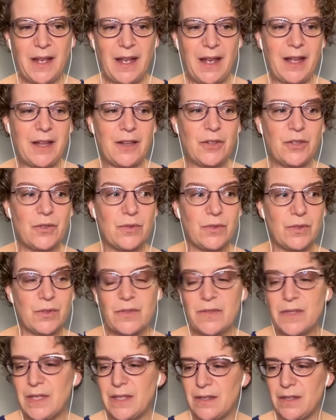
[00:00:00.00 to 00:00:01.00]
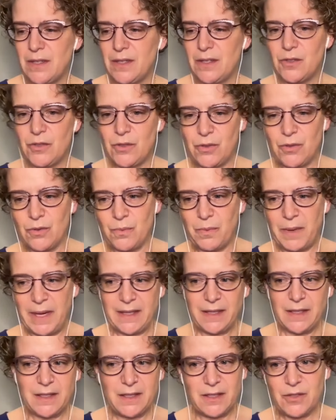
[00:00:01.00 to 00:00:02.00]
and you use it to
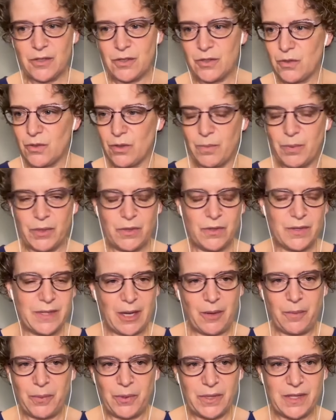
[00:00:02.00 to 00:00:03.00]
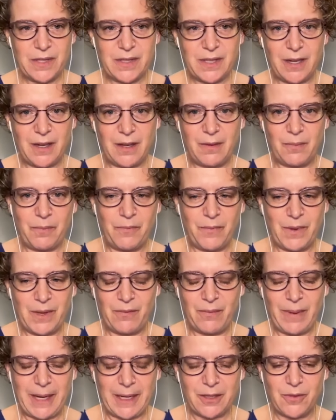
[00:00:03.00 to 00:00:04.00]
make decisions or produce outputs that
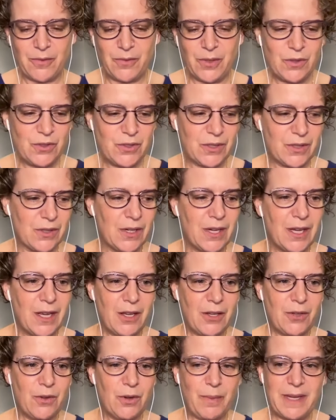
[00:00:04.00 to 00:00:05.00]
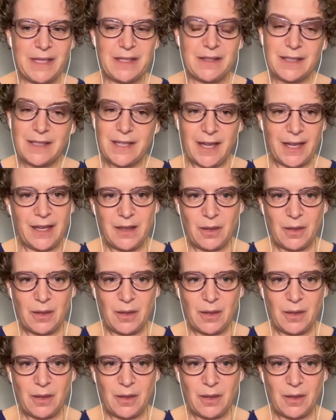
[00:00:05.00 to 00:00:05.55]
impact the future, you're basically taking